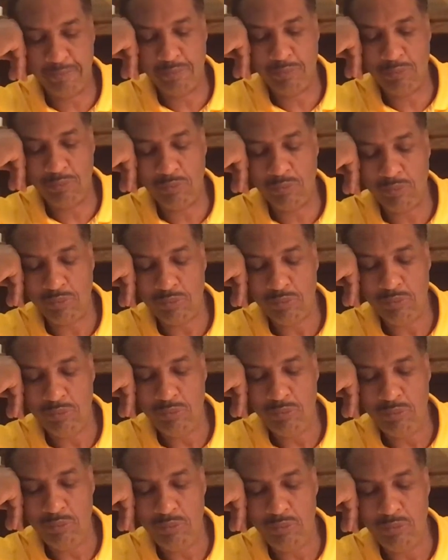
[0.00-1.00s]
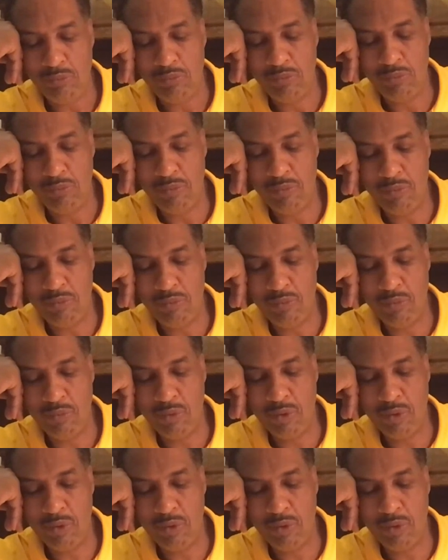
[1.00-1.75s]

[no speech]